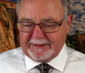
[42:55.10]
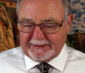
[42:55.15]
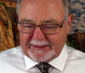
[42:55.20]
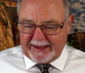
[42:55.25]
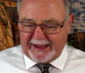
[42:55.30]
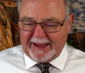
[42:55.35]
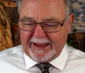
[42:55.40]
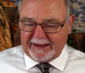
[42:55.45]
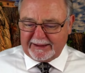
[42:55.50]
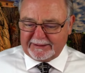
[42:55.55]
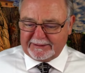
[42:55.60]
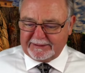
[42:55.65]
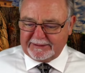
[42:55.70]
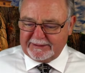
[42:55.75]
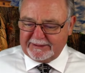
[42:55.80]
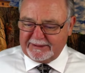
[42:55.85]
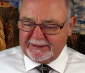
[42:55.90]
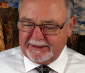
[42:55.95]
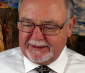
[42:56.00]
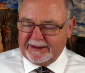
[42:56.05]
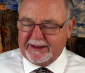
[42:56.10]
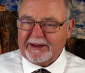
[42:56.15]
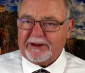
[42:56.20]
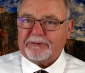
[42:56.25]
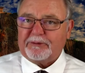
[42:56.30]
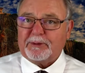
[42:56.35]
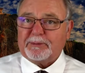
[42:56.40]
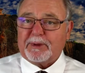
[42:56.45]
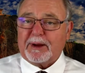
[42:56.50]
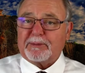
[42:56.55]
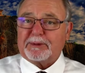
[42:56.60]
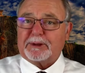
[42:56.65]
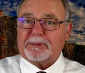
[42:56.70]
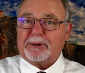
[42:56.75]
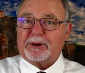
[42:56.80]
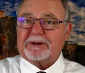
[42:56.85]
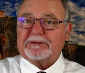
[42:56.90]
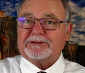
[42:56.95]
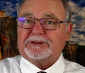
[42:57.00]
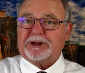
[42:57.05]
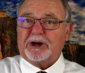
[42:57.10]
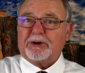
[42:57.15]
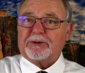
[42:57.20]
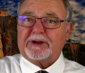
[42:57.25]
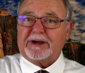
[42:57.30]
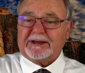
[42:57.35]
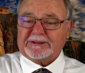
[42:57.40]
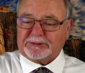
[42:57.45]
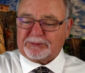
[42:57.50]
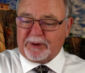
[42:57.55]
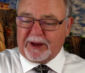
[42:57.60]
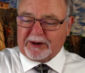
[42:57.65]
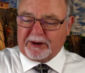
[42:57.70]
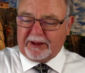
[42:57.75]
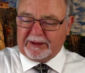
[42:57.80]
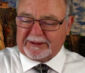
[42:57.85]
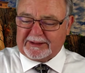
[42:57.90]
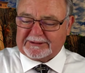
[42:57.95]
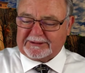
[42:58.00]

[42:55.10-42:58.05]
Yeah. Remember, the book of Jonah is read on